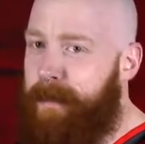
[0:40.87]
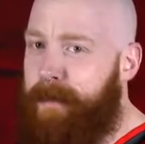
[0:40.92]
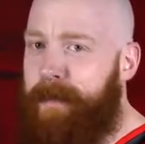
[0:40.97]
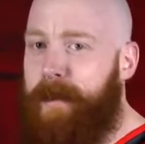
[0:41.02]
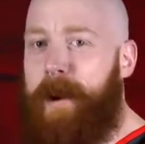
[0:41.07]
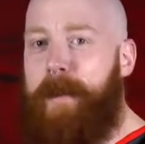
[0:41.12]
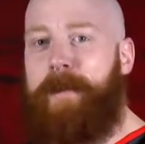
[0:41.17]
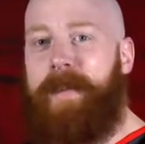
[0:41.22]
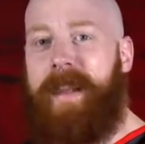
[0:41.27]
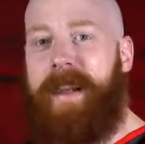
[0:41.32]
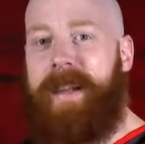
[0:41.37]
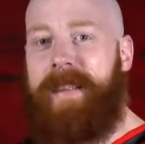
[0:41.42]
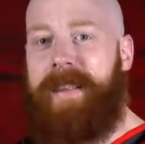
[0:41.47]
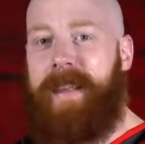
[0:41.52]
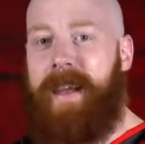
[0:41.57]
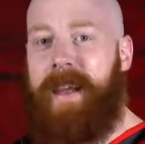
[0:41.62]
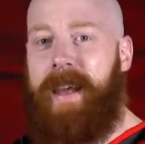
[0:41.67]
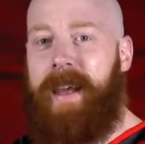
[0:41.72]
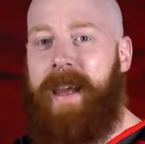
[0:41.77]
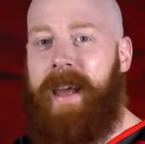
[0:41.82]
fair play to
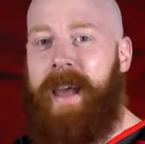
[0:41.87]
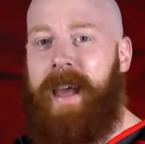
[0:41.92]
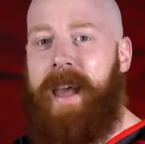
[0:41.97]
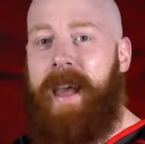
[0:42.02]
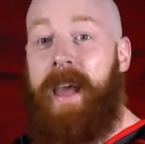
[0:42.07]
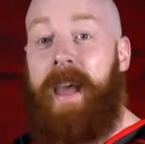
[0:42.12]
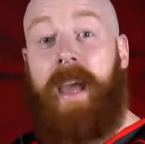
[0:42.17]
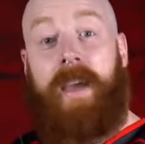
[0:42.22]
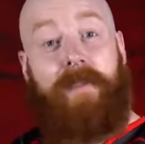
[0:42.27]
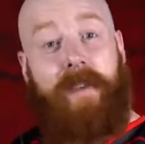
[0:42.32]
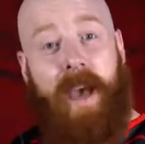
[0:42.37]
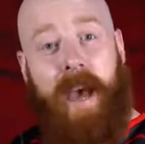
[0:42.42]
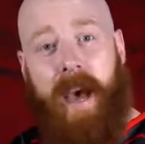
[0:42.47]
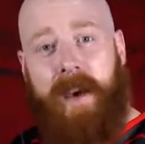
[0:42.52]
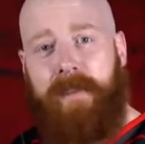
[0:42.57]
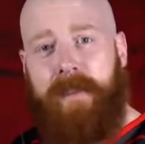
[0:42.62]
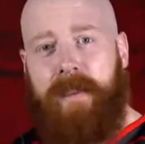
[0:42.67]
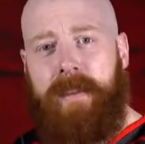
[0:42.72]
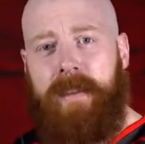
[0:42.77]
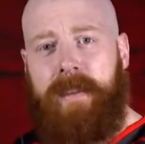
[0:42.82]
you. If you
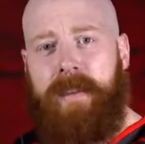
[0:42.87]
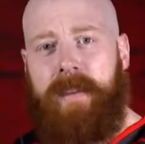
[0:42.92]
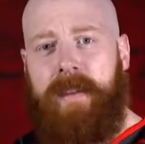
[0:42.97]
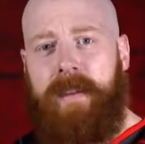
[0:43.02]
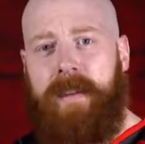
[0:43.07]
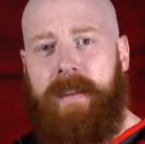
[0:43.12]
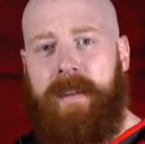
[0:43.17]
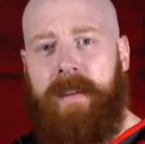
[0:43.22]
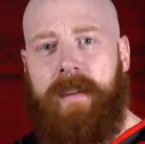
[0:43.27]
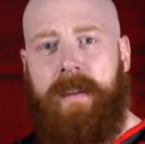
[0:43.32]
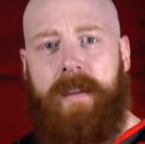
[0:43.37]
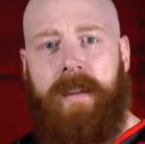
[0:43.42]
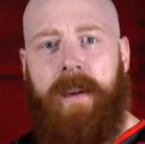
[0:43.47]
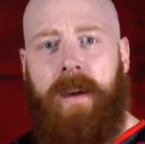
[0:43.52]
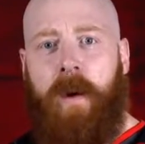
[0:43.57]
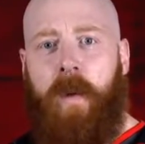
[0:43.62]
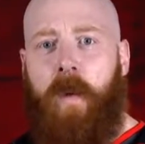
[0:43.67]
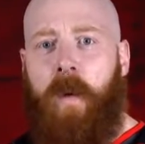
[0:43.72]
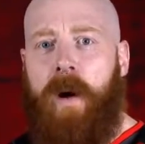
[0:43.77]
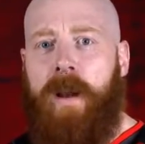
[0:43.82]
haven't,
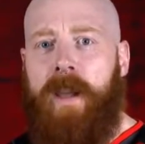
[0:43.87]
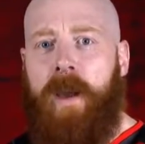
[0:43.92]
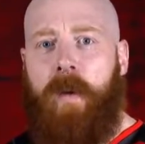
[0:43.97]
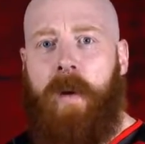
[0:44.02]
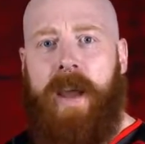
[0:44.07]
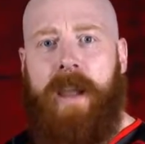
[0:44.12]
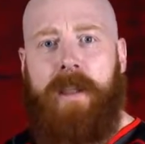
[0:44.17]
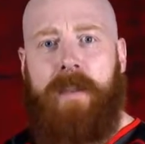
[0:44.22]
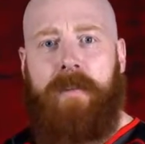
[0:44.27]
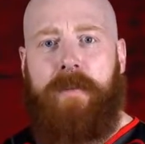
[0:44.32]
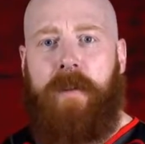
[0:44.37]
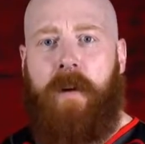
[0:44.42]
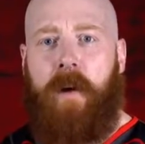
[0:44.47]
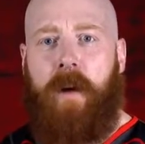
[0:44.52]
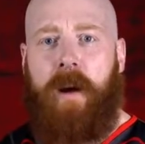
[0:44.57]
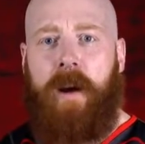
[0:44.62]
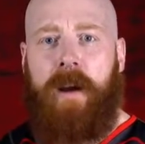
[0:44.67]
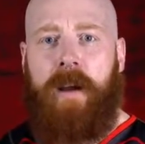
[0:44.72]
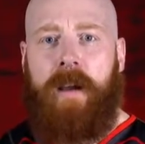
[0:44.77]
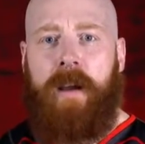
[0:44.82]
what are you waiting for?
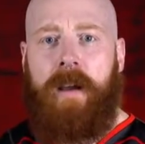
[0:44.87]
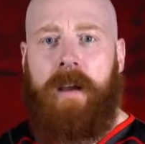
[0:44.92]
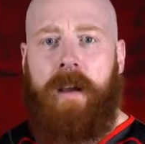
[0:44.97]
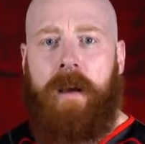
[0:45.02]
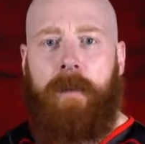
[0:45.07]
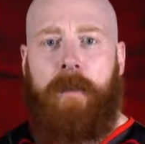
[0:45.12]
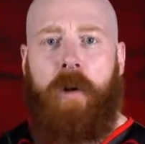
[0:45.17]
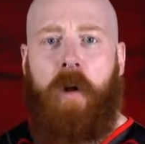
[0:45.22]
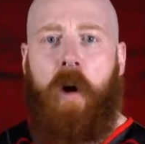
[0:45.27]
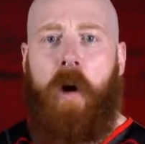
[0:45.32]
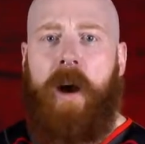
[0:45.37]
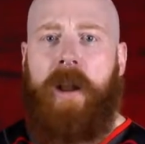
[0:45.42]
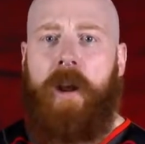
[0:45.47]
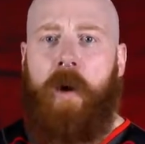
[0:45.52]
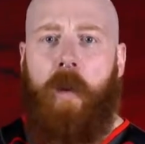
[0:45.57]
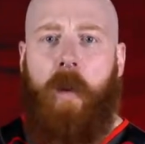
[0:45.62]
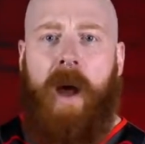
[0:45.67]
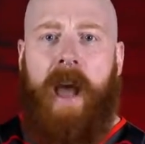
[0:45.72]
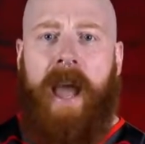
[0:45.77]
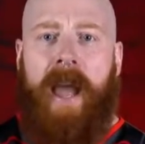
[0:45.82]
But
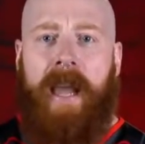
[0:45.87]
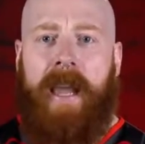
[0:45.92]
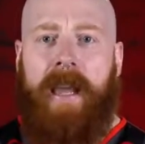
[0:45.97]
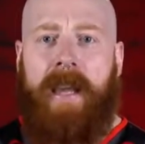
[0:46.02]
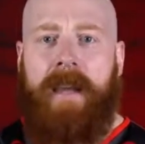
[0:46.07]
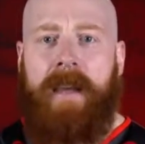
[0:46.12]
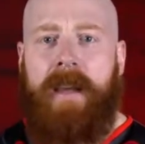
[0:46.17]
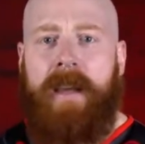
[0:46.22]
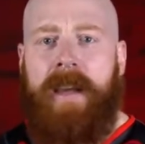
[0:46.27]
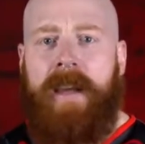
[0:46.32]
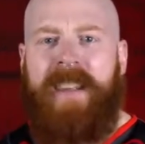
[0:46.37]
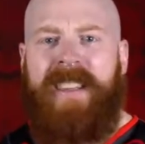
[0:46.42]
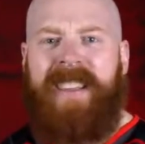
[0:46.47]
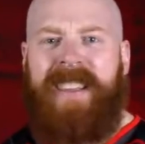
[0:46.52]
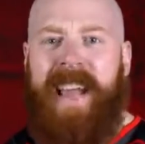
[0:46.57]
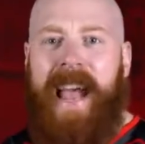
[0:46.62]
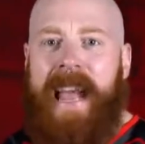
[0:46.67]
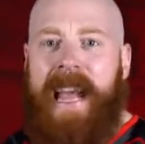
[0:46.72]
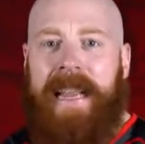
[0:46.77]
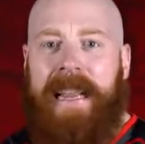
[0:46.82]
either way,
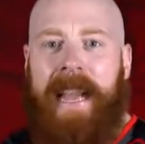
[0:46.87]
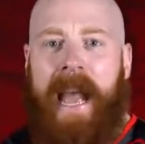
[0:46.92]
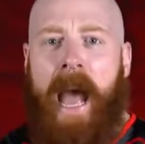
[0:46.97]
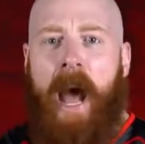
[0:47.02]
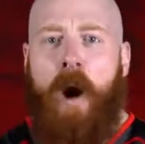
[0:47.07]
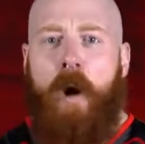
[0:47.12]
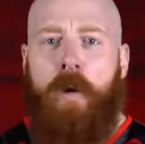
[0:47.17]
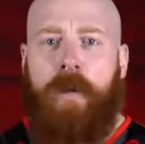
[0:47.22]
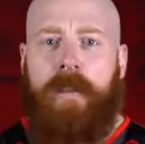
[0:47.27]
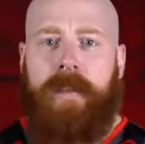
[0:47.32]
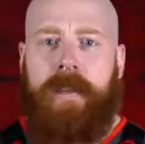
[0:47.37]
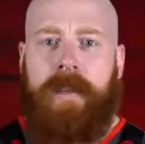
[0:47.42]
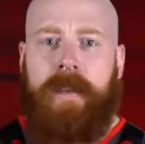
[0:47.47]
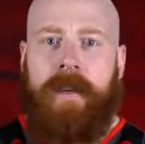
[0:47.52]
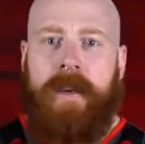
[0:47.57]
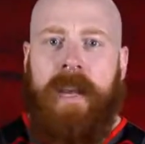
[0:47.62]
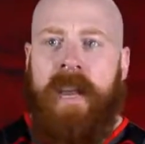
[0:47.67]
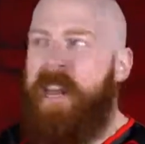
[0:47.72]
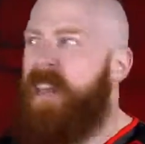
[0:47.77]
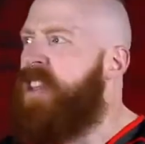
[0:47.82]
say it loud,
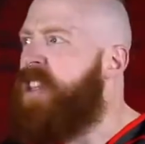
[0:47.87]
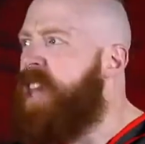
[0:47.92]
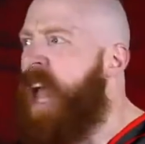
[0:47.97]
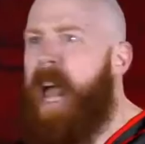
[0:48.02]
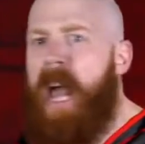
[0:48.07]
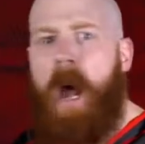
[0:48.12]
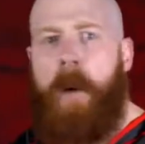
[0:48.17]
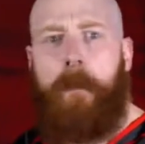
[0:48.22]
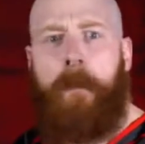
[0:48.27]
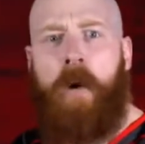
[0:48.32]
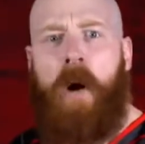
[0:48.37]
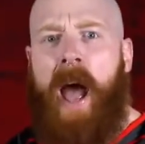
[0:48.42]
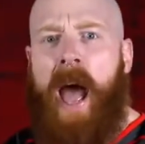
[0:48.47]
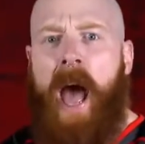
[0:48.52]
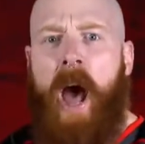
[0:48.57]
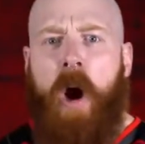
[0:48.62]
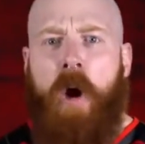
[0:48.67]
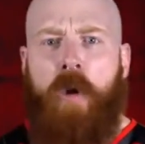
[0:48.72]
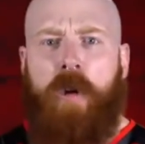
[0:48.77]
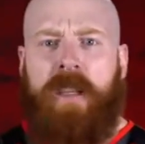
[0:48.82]
say it
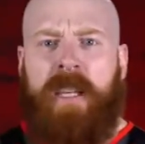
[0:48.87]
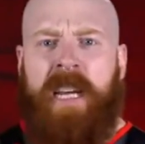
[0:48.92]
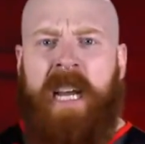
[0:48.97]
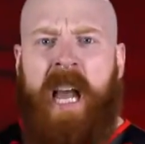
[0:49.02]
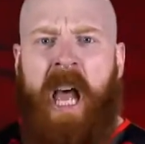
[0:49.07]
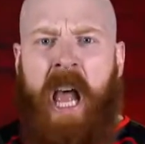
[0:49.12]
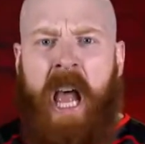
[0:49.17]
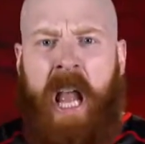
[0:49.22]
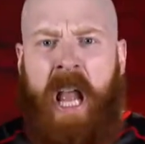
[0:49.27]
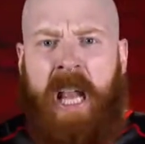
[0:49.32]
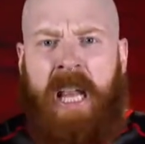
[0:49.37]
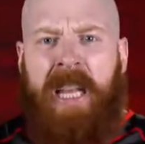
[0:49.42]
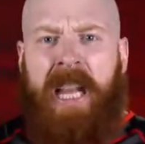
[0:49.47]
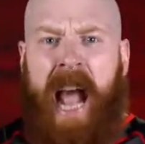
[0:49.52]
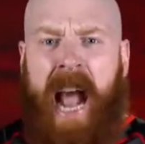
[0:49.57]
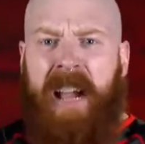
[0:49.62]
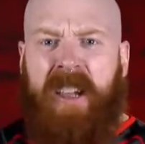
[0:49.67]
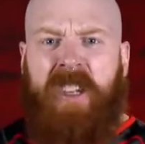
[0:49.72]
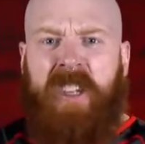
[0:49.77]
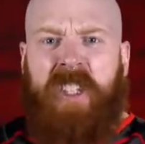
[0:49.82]
proud.
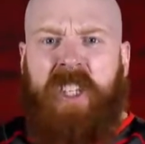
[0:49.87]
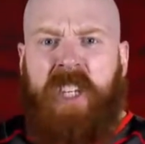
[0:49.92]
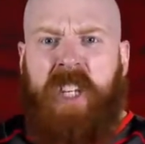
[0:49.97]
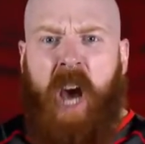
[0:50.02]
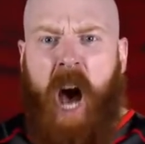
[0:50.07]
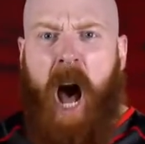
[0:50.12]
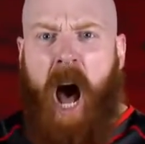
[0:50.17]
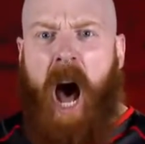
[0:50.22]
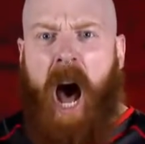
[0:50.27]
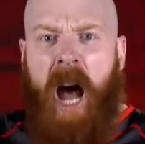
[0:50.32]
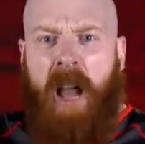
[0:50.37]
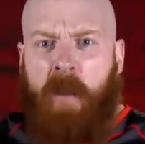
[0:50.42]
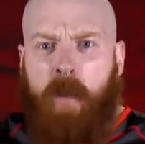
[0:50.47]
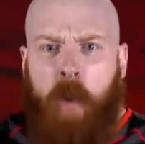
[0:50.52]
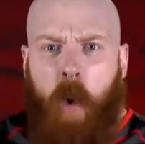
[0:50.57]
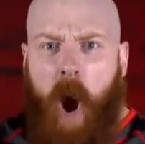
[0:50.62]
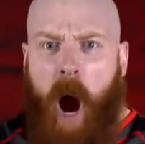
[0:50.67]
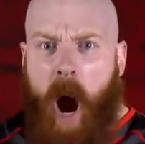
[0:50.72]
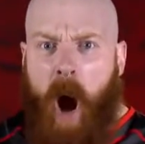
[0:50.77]
Let's go on,